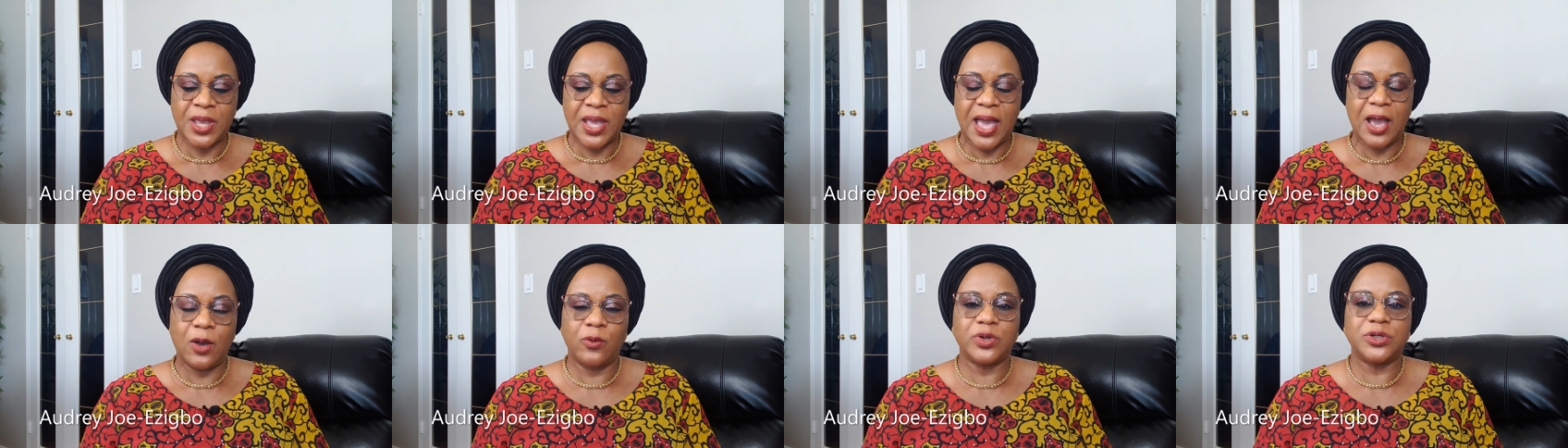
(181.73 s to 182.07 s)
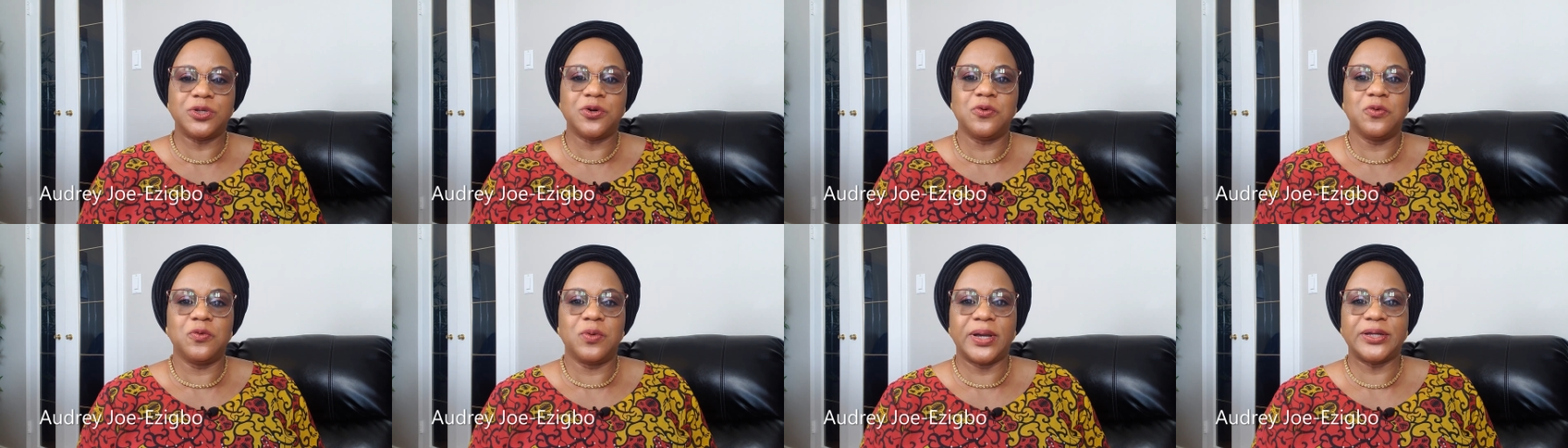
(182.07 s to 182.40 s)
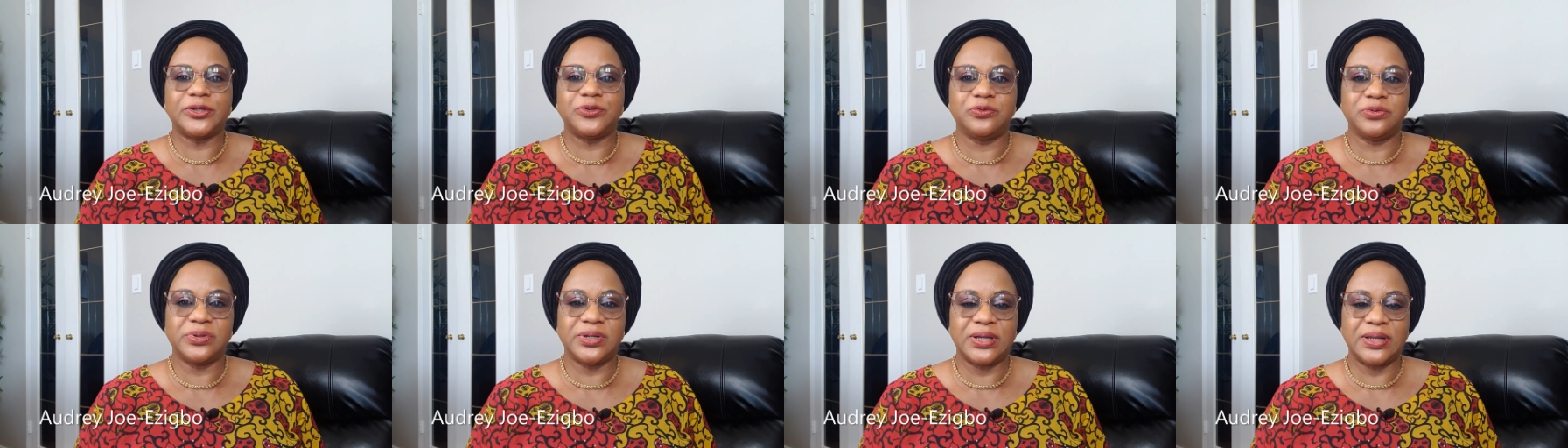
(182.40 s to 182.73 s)
And we don't
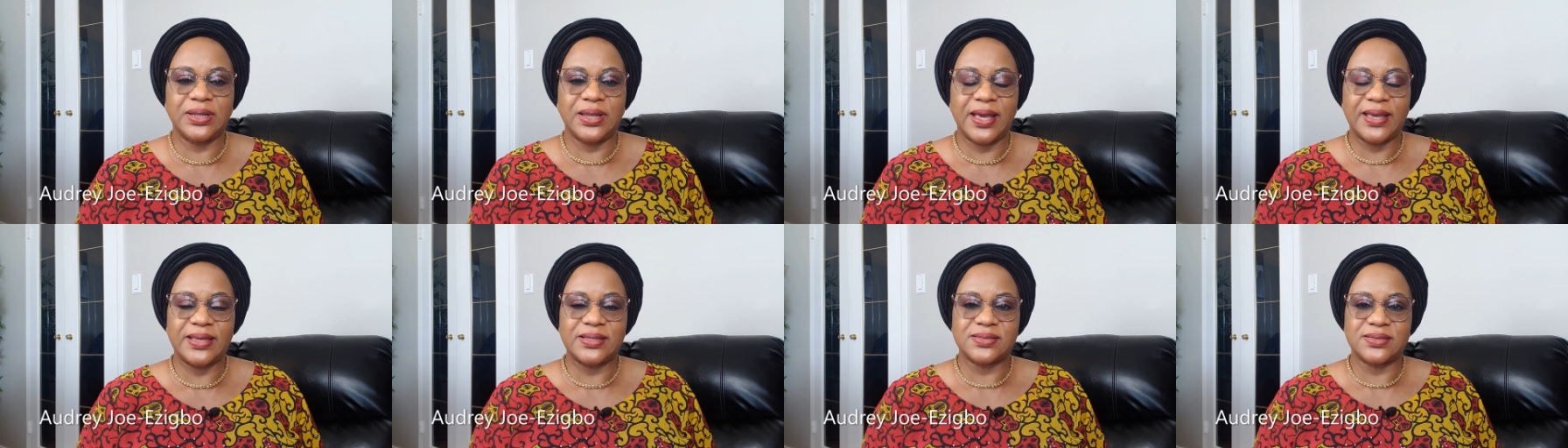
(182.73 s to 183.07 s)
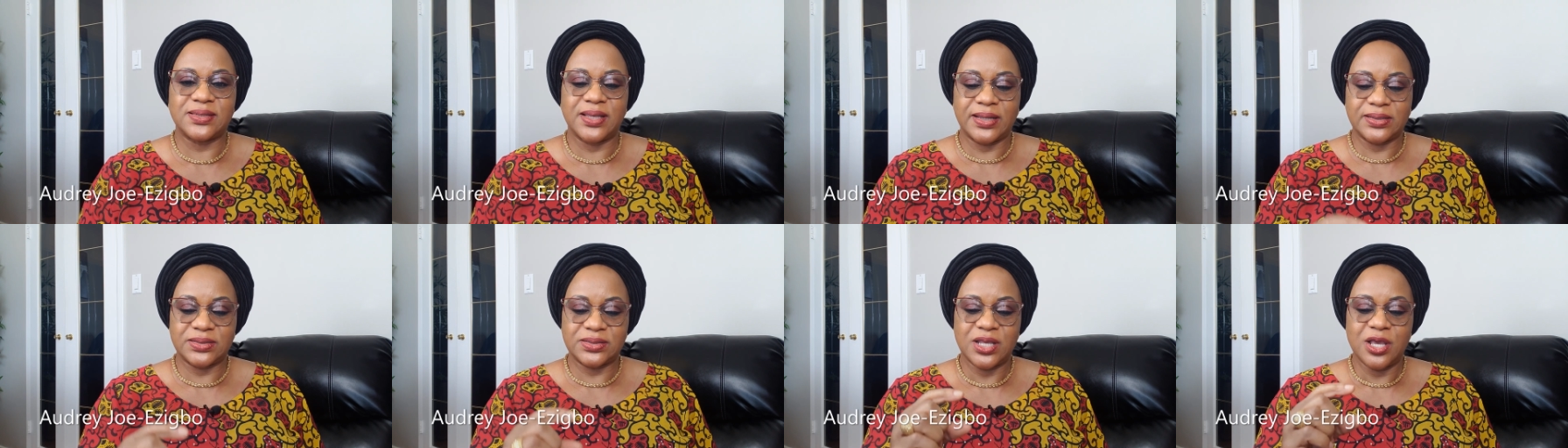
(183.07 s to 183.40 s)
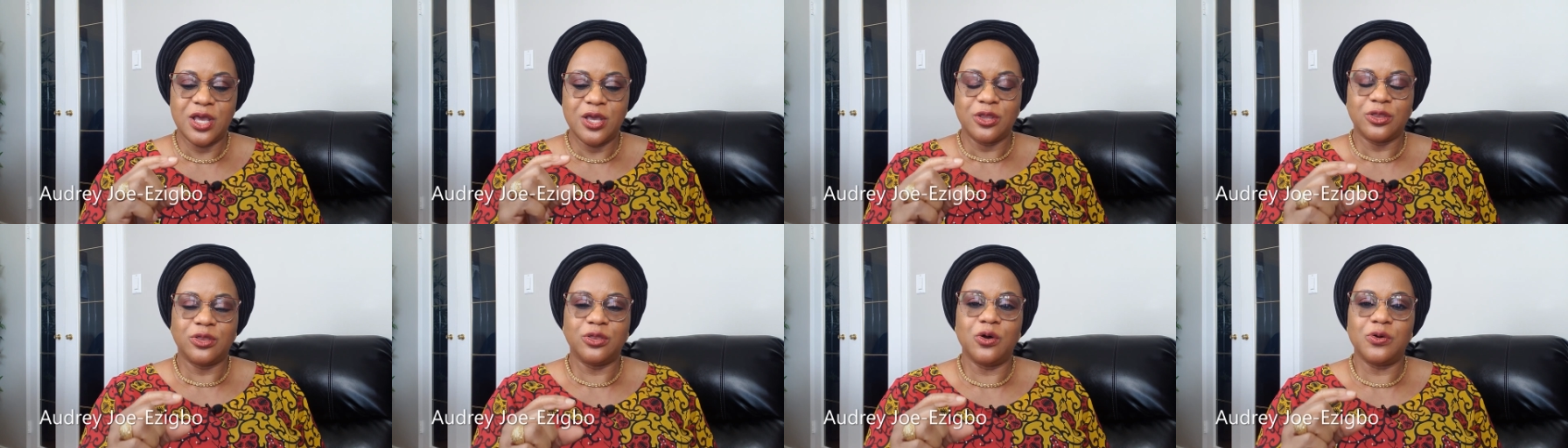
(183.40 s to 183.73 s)
quite realize that
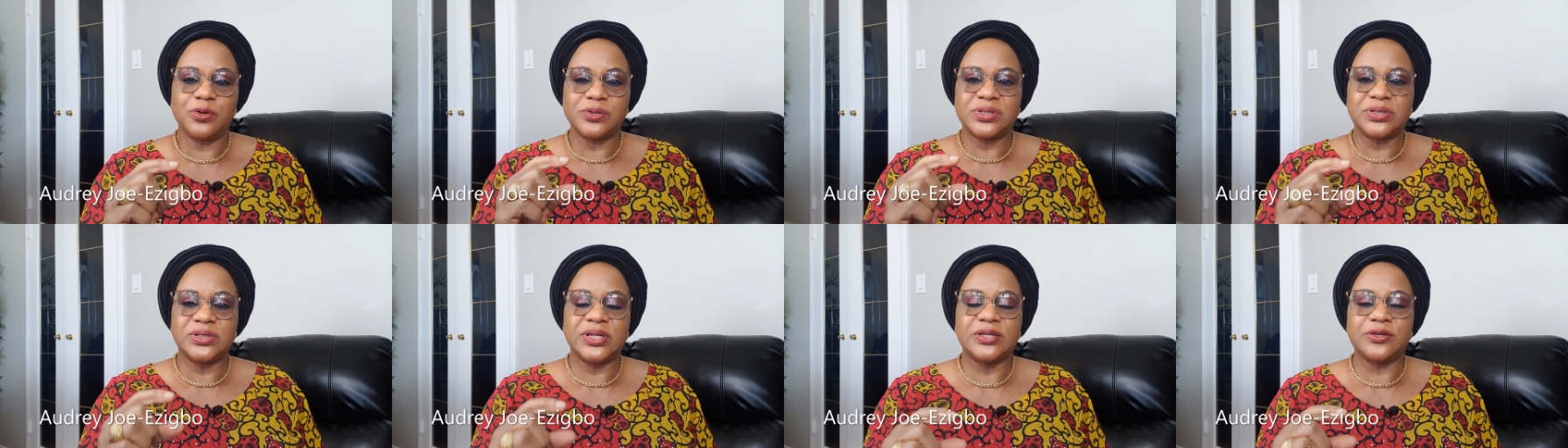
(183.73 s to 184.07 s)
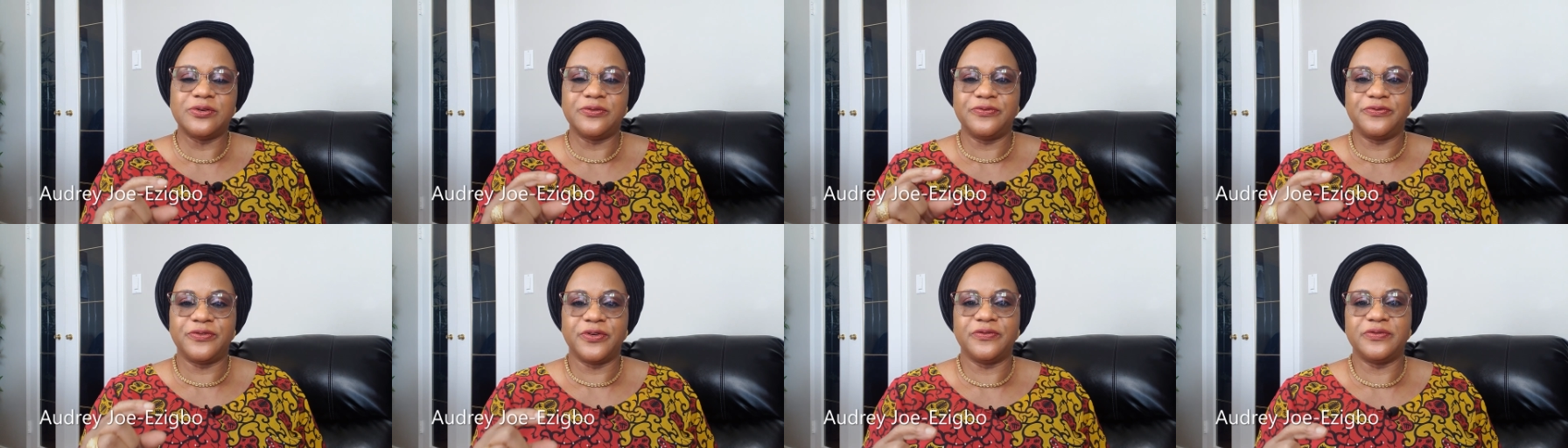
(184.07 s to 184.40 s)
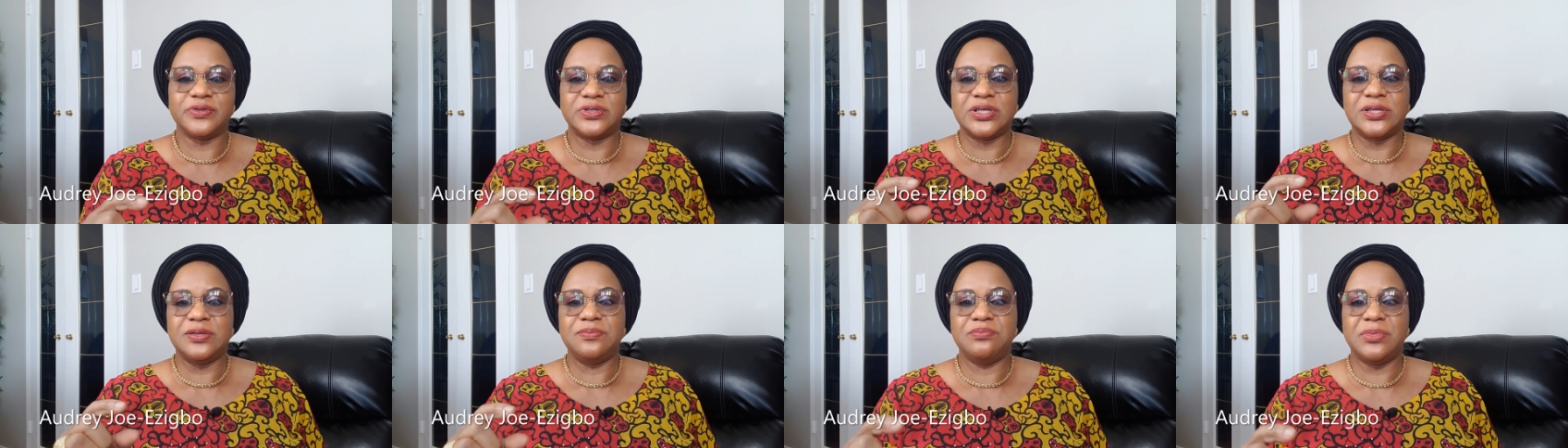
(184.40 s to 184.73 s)
those little
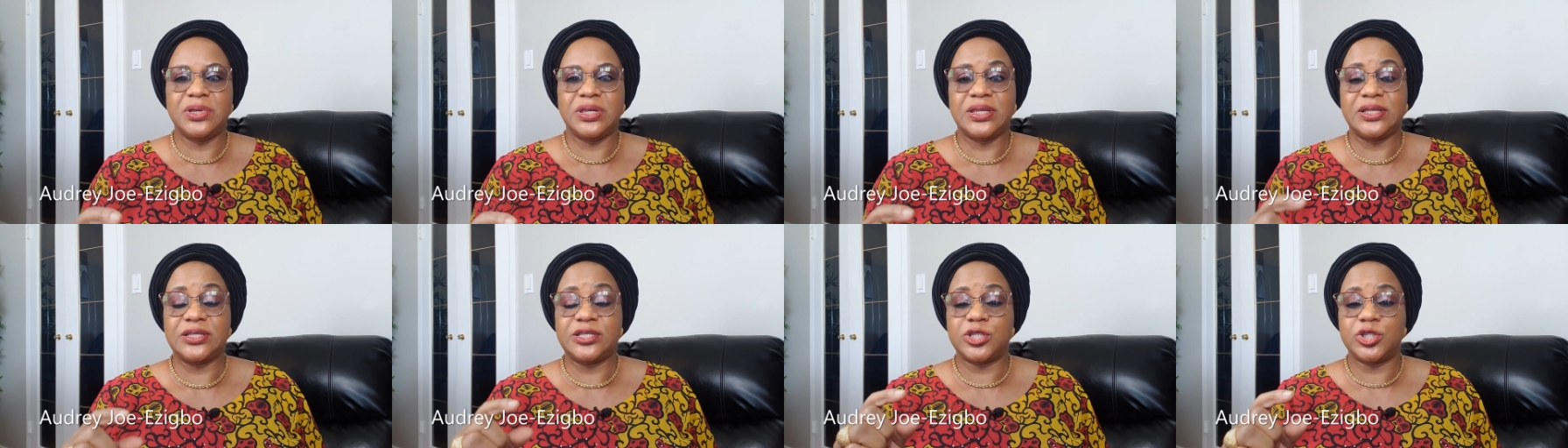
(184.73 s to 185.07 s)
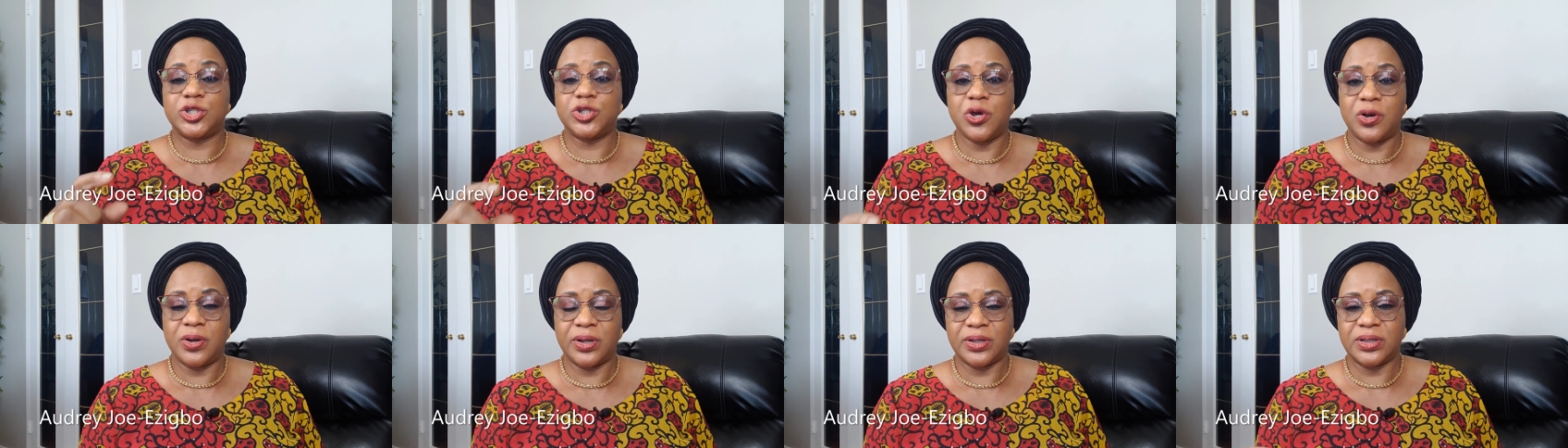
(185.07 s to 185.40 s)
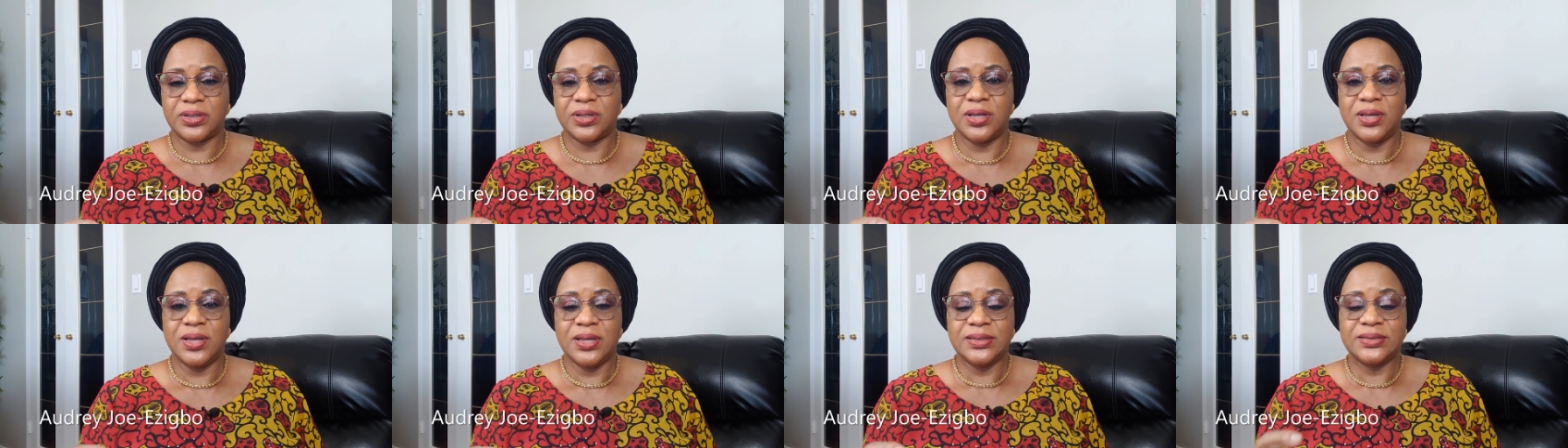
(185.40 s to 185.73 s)
15 minutes chunk